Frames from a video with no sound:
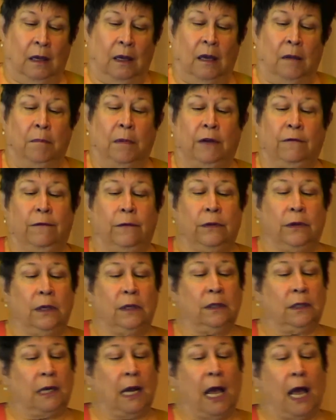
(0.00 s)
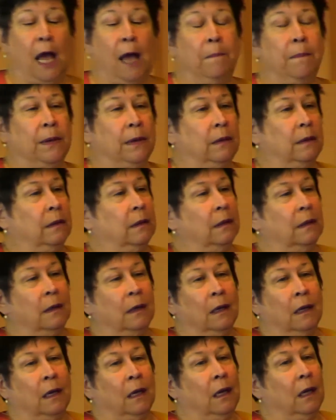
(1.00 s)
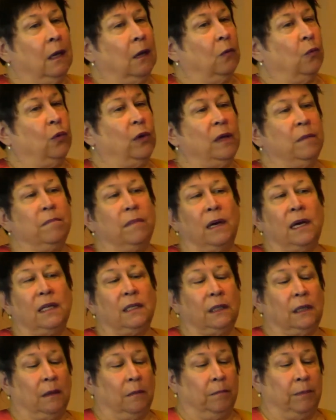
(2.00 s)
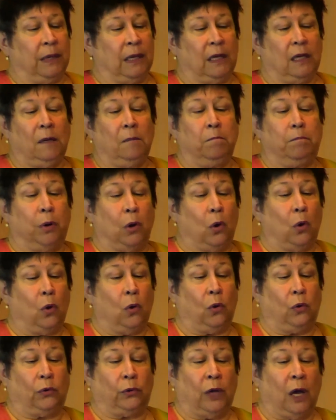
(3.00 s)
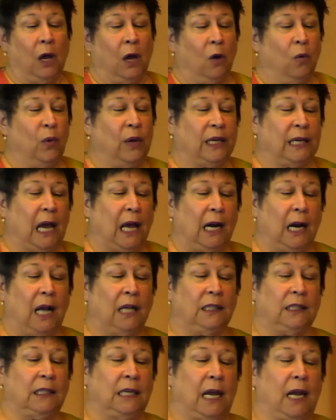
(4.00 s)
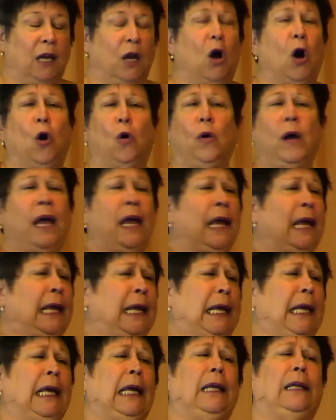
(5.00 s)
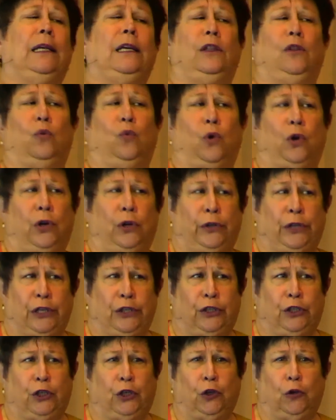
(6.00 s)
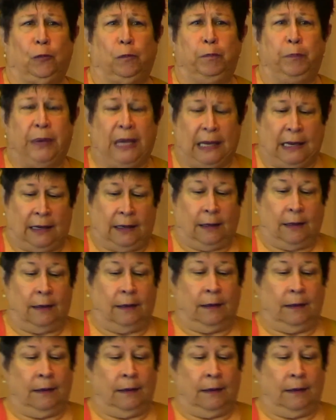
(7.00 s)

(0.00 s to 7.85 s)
But for this to happen, we must be bold. We cannot say, oh, healing the world is too big.